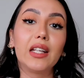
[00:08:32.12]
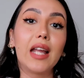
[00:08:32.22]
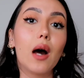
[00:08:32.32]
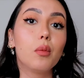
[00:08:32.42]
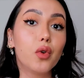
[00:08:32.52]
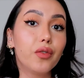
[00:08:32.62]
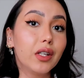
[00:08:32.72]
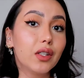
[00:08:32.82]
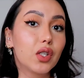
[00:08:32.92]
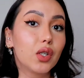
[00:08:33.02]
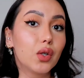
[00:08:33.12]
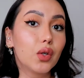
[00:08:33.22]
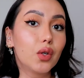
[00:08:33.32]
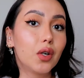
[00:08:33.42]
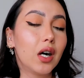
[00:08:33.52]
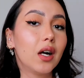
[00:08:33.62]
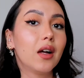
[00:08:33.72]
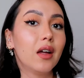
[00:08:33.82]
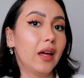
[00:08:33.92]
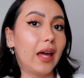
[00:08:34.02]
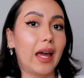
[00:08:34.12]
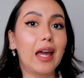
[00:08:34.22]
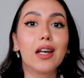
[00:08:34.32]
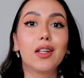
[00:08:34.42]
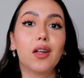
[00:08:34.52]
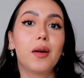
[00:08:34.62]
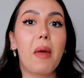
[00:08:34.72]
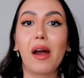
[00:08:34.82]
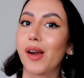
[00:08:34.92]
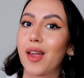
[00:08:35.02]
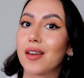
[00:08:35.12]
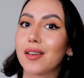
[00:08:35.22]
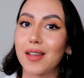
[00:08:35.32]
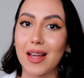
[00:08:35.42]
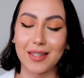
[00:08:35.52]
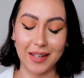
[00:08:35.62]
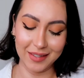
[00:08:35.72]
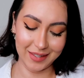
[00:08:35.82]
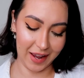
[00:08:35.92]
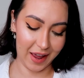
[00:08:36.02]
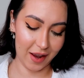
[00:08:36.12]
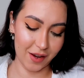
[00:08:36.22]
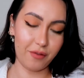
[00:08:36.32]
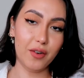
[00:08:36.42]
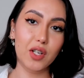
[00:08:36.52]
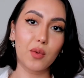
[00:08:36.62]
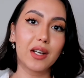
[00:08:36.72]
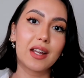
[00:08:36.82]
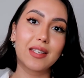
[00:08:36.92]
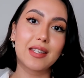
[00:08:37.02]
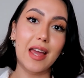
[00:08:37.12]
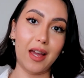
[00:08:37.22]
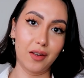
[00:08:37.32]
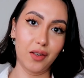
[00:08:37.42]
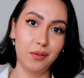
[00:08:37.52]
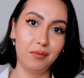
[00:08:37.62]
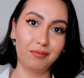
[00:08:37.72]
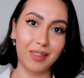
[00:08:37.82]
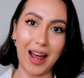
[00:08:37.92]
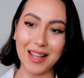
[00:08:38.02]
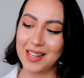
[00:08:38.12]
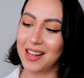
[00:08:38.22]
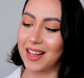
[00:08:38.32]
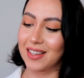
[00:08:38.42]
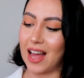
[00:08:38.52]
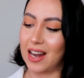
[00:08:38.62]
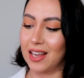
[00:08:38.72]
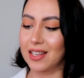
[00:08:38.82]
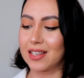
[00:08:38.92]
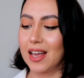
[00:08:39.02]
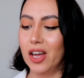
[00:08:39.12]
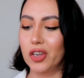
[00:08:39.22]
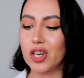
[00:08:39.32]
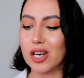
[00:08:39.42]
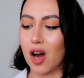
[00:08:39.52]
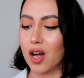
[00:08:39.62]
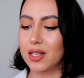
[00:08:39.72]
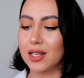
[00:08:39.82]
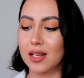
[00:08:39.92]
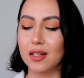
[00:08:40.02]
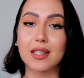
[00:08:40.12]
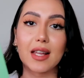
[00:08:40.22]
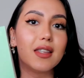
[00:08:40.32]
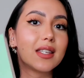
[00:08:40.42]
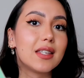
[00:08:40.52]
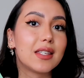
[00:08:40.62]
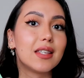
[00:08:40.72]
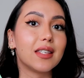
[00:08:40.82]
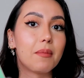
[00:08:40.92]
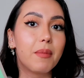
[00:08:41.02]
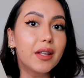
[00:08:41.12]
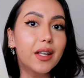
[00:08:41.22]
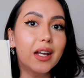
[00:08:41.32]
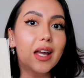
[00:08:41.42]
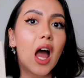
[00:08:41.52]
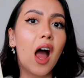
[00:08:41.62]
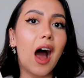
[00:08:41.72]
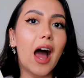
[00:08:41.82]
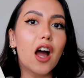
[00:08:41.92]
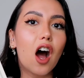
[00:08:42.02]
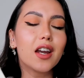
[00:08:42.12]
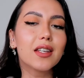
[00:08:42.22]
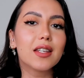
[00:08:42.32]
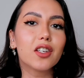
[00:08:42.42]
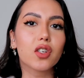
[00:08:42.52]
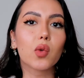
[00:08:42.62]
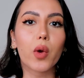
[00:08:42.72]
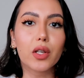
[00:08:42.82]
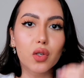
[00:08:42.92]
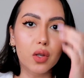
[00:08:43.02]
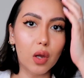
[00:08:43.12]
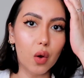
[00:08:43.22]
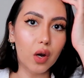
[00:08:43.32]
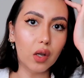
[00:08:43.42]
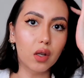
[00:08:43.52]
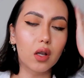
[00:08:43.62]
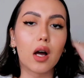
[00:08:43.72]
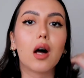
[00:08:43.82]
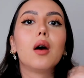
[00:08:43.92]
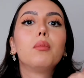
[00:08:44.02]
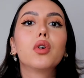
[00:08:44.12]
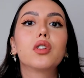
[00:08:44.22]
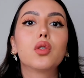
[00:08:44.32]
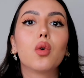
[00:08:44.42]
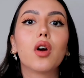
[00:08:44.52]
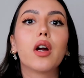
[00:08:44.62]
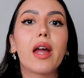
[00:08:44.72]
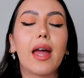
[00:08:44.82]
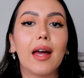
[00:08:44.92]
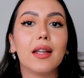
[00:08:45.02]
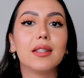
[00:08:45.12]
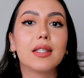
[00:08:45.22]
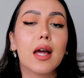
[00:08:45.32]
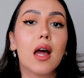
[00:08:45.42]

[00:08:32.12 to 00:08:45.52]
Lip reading: Now moving to Anglo-American classics. And first one is Anglo classic, and that is Jane Austen, Sense and Sensibility. I honestly just went to the local bookstore, and